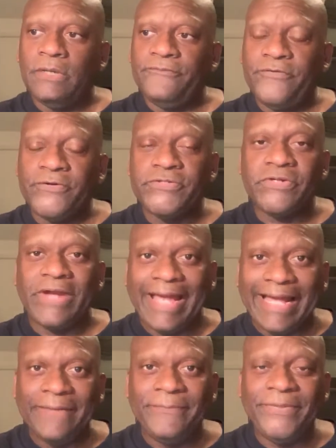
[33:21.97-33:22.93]
Folks are
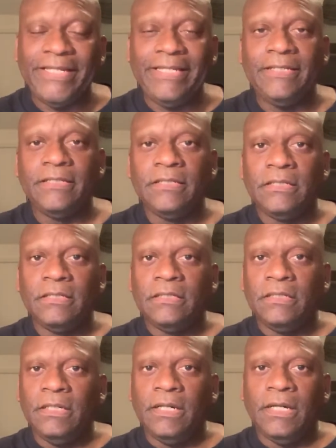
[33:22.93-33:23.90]
happy.
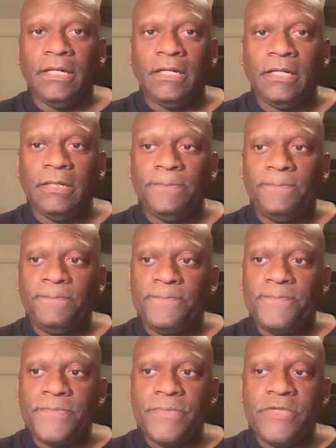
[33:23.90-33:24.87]
Uh,
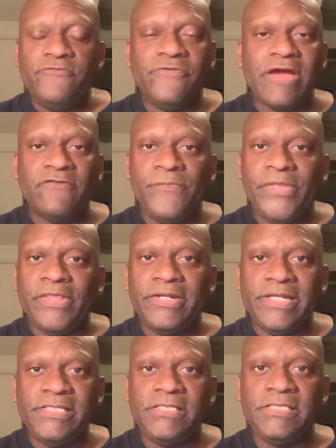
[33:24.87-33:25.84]
if you've ever been to
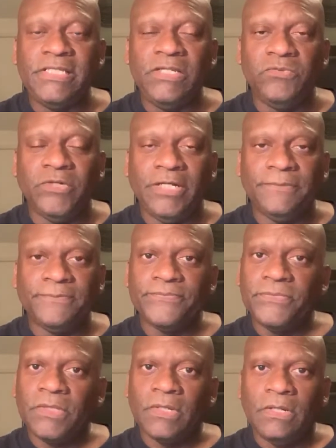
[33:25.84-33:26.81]
D.C. when
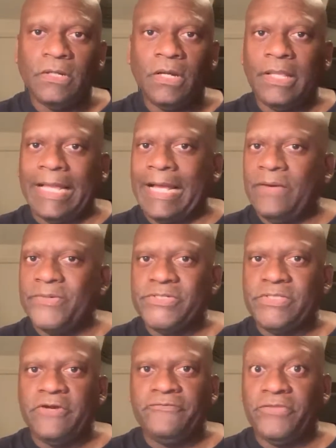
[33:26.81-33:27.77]
I
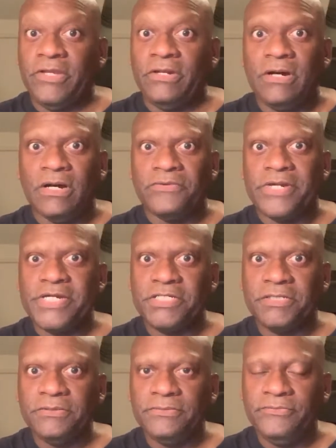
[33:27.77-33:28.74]
was there for the
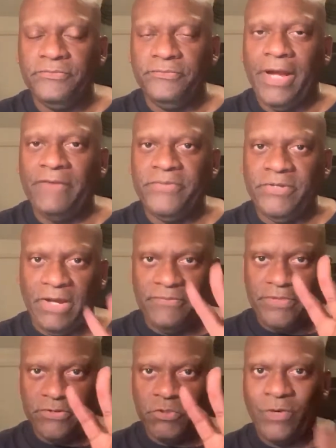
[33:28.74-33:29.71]
inauguration, I've been,
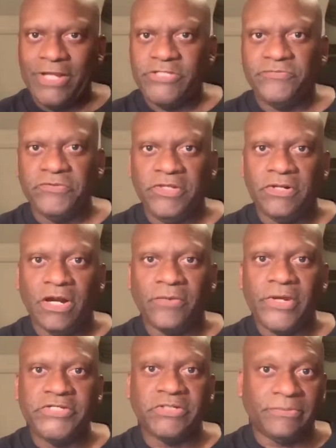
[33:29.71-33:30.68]
I'm there twice for the
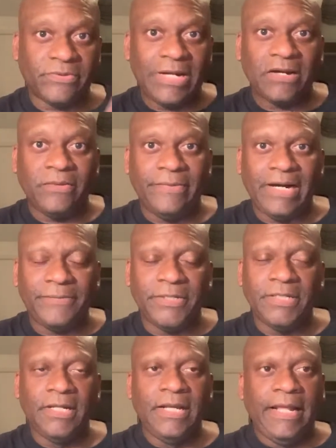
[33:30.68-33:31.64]
inauguration of Barack Obama.